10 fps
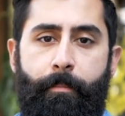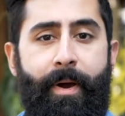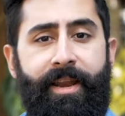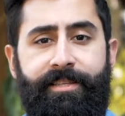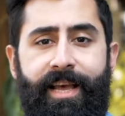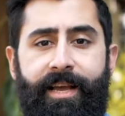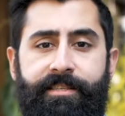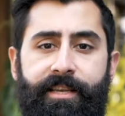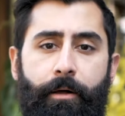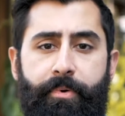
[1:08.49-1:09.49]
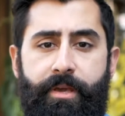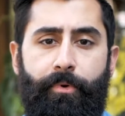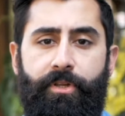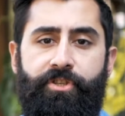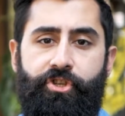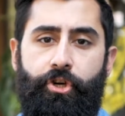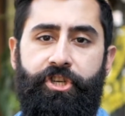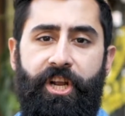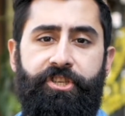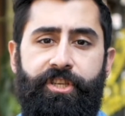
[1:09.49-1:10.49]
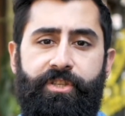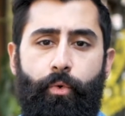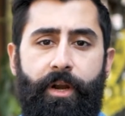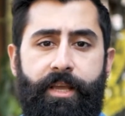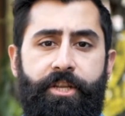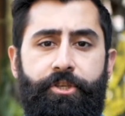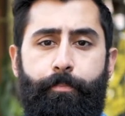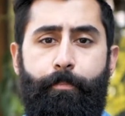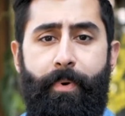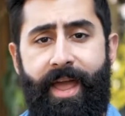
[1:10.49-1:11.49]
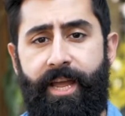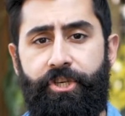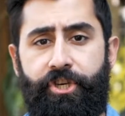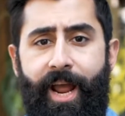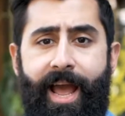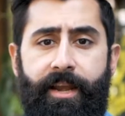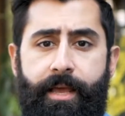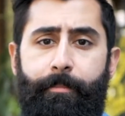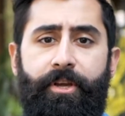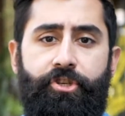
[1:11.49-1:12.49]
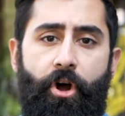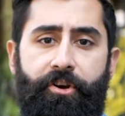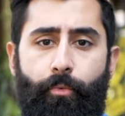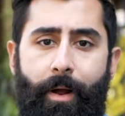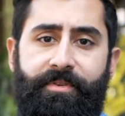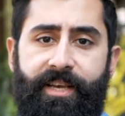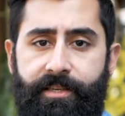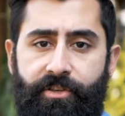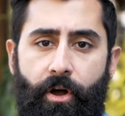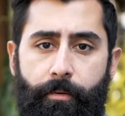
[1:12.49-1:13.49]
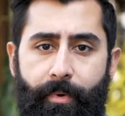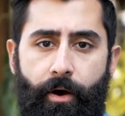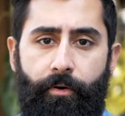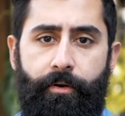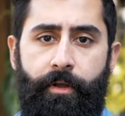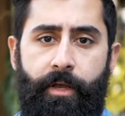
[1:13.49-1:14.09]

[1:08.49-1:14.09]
Meta tags tell people in search engines what each page and image on your website is all about.